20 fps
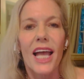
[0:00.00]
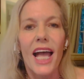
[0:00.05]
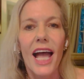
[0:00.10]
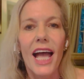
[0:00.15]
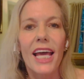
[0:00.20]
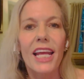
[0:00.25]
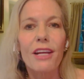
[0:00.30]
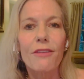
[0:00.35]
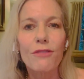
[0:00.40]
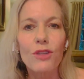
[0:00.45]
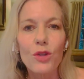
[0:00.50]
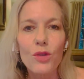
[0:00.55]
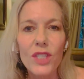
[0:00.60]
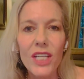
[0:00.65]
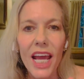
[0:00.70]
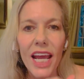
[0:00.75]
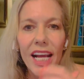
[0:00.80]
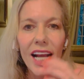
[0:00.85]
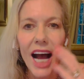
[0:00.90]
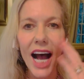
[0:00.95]
And if you
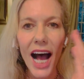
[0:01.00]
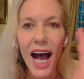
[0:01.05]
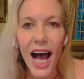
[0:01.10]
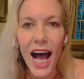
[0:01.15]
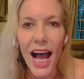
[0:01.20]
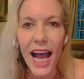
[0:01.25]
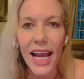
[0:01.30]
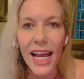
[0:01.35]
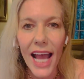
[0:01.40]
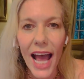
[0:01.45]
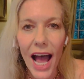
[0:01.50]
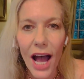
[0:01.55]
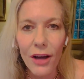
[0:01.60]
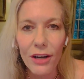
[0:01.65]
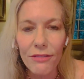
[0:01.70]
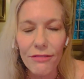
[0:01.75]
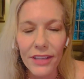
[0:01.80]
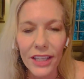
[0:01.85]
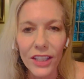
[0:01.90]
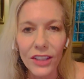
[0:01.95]
take I out
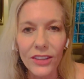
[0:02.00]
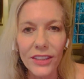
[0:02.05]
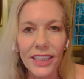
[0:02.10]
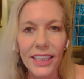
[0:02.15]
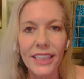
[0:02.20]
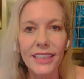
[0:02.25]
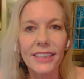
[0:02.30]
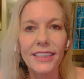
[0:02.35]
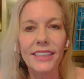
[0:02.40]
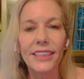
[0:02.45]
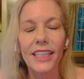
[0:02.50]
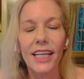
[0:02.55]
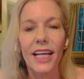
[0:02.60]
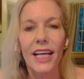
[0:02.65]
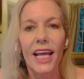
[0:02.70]
of illness